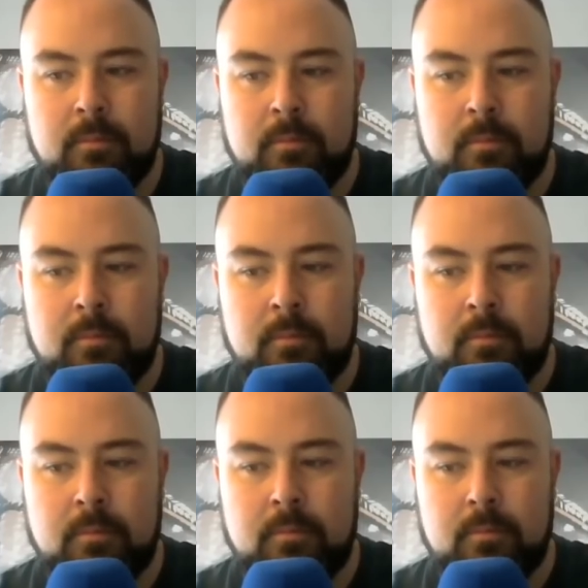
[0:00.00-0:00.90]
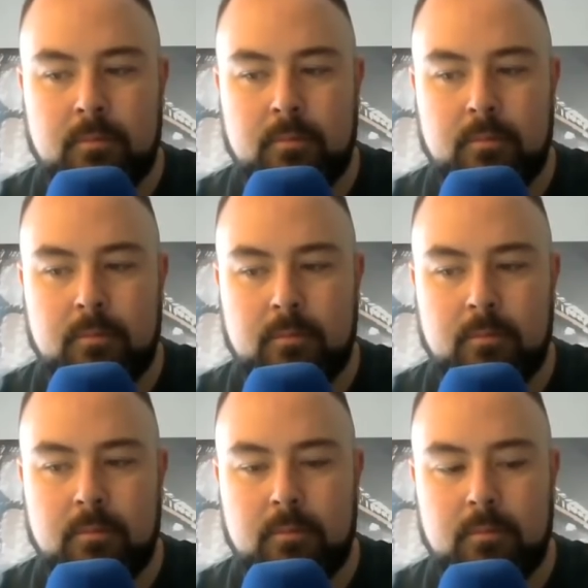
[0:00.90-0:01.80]

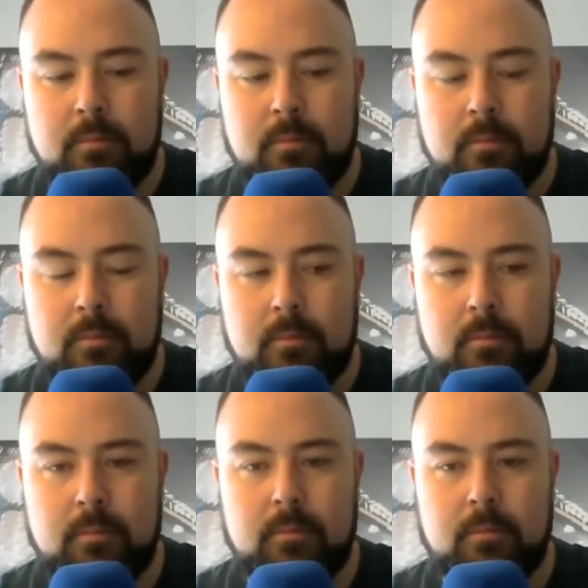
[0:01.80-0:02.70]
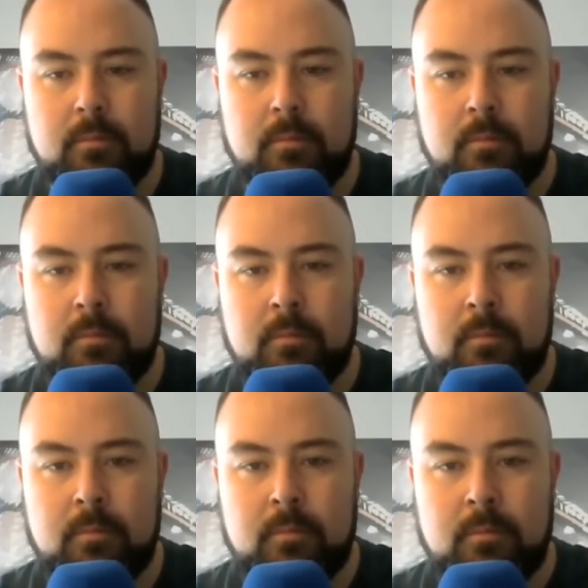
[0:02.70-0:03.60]

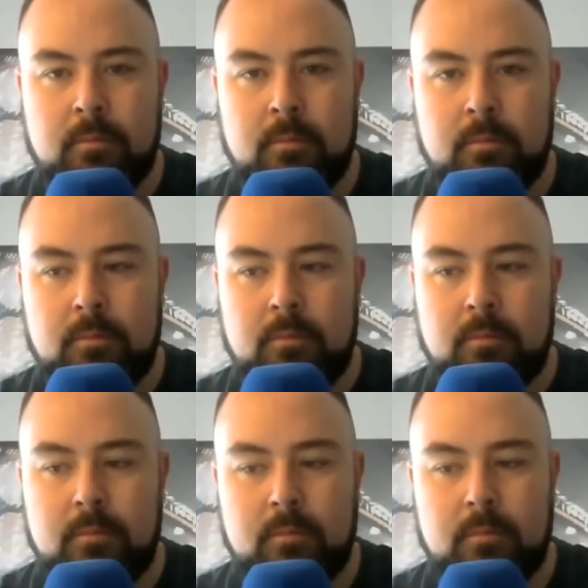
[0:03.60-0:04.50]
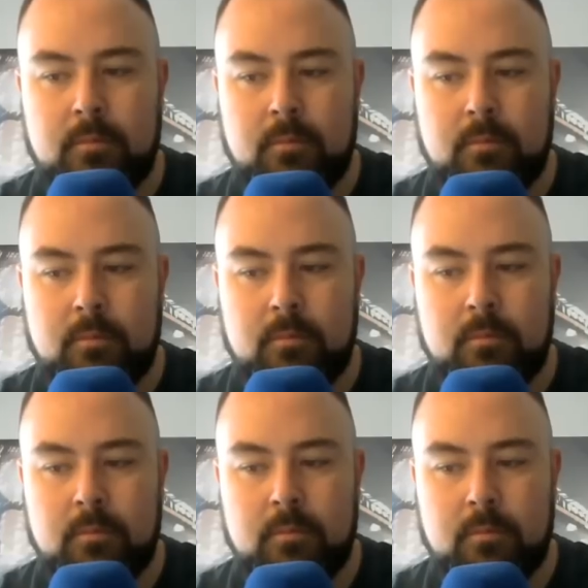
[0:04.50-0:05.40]

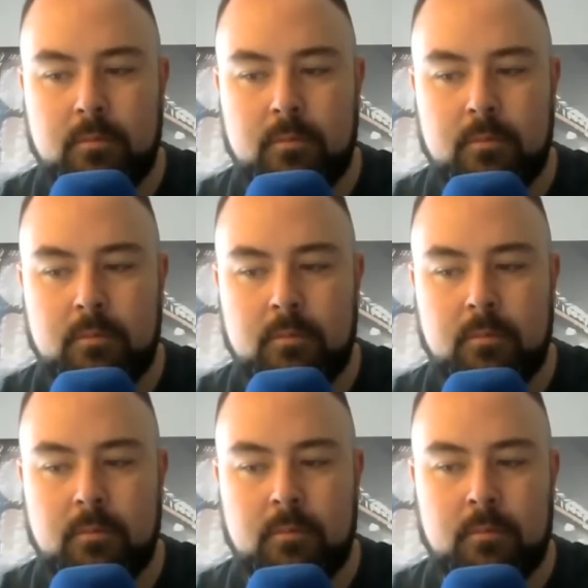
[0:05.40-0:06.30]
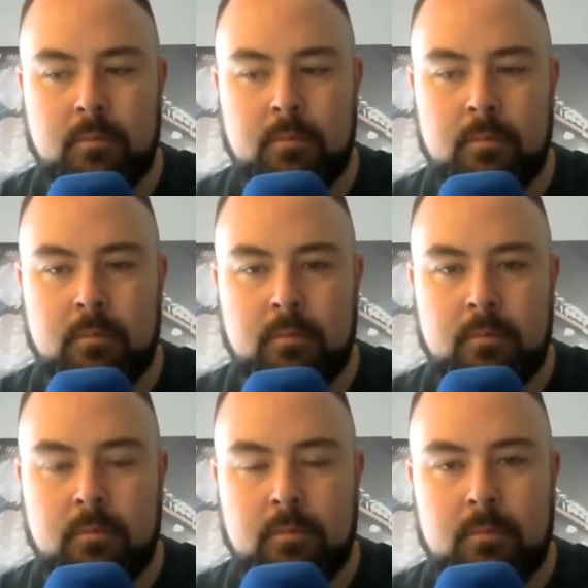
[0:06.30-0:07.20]

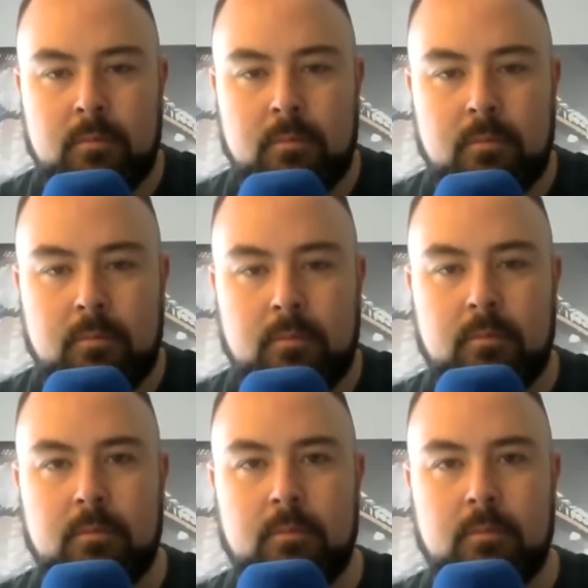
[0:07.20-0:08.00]
(not speaking)